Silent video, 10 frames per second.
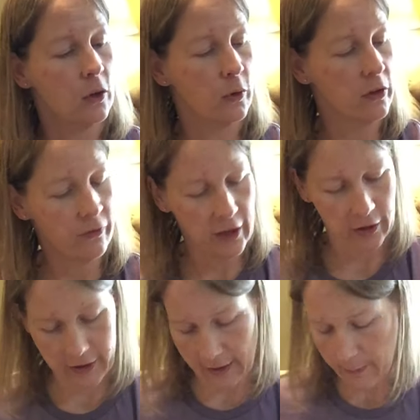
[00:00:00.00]
Use your
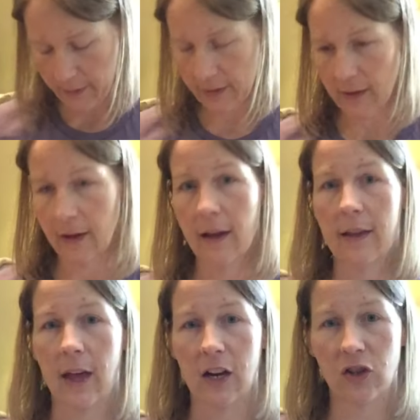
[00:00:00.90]
fingertips,
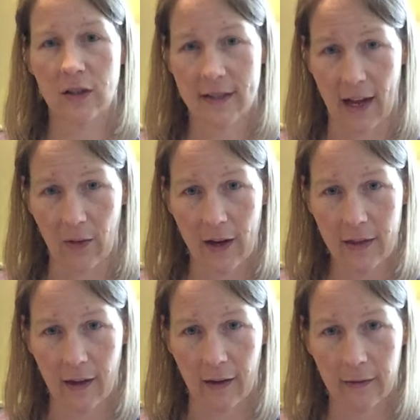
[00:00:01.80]
and then it should sound
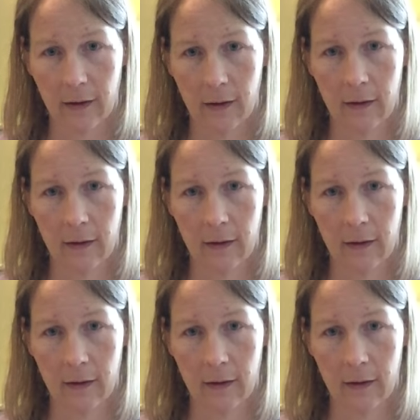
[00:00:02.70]
like this.